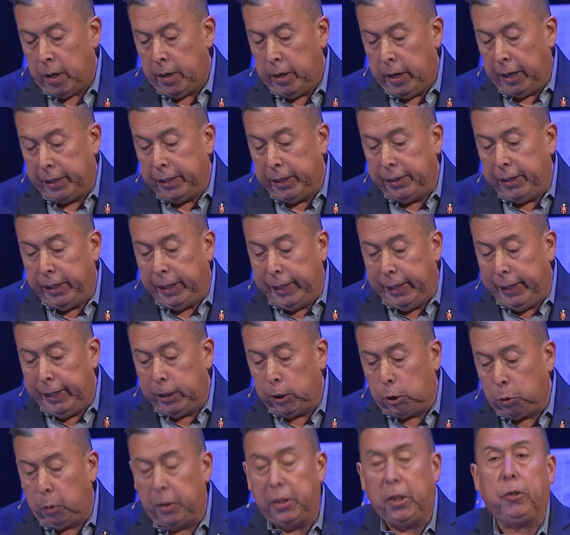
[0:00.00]
And in the
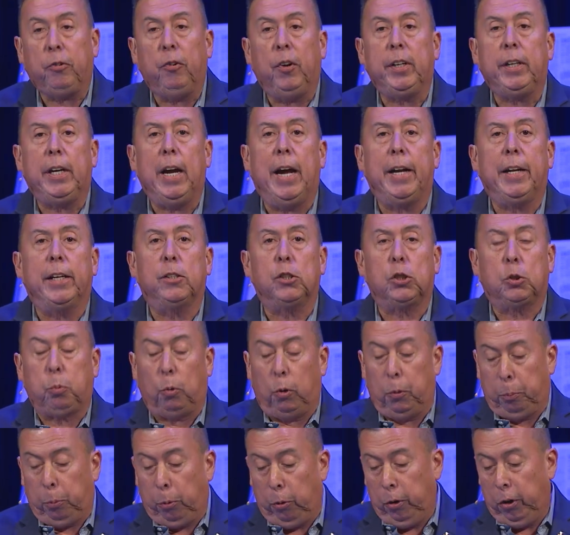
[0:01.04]
end, twenty-three candidates were
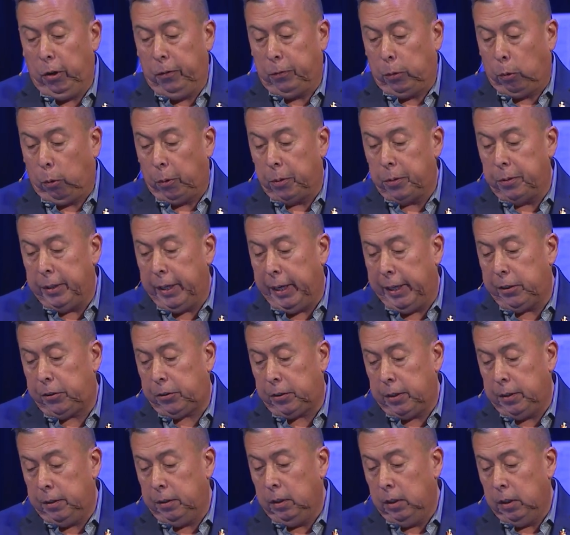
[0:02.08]
approved for
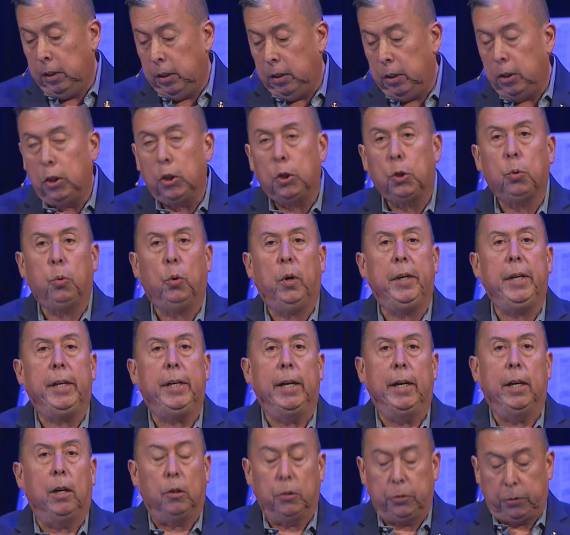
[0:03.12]
ordination, twenty
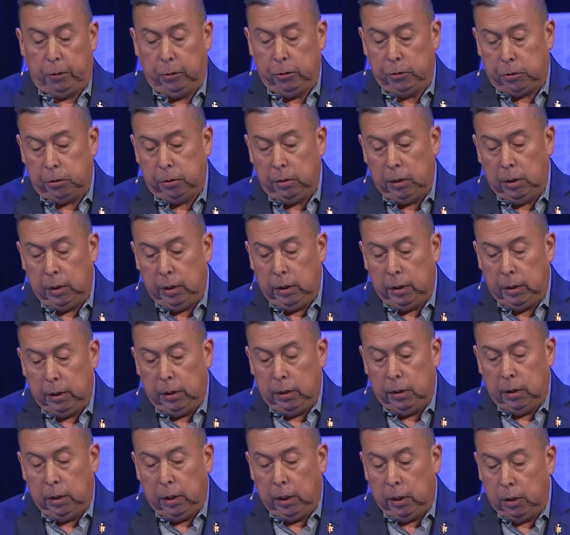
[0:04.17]
elders,
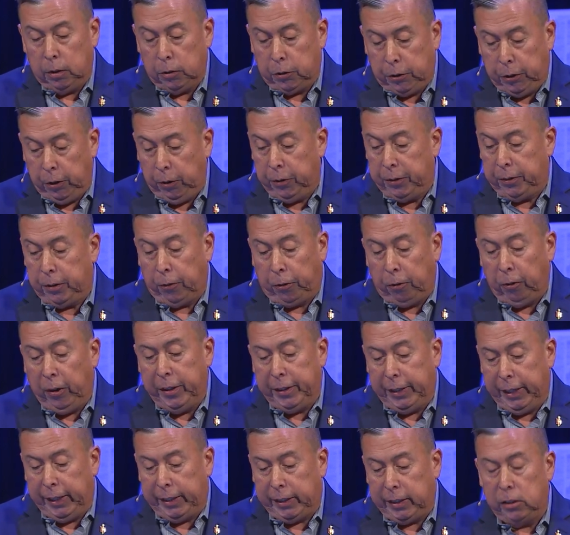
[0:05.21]
Two, three
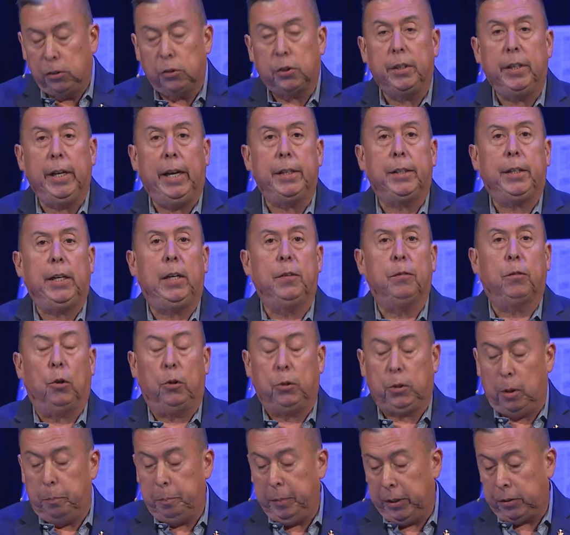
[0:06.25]
deacons, and eighteen for
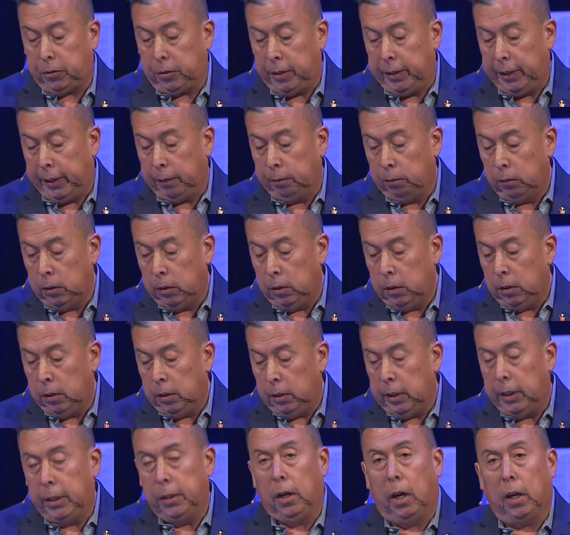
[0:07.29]
commissioning.
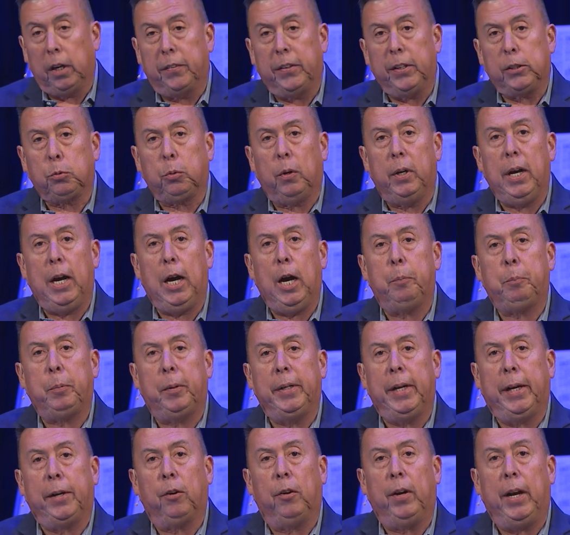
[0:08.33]
And all of this will happen
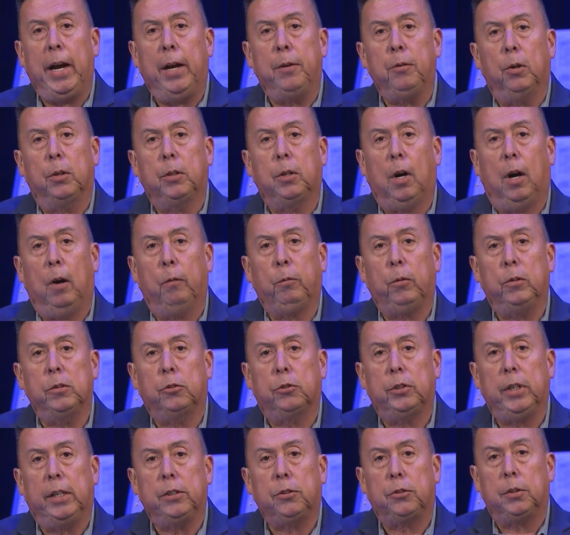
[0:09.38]
at our annual conference
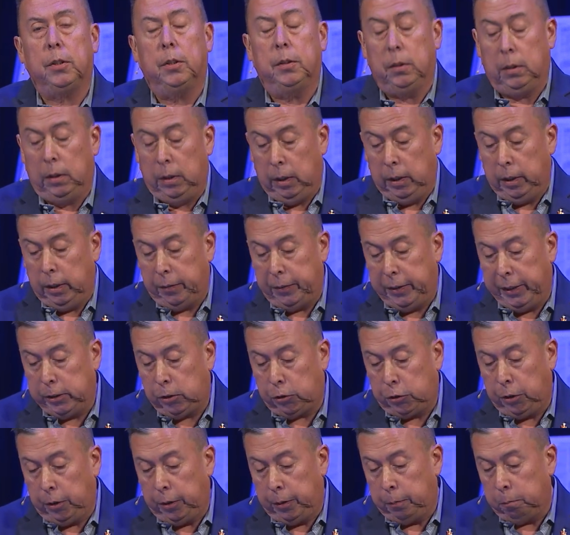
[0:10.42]
session this
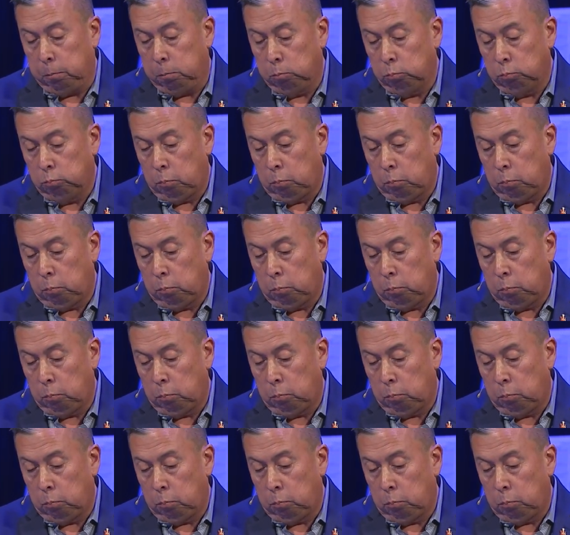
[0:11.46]
June.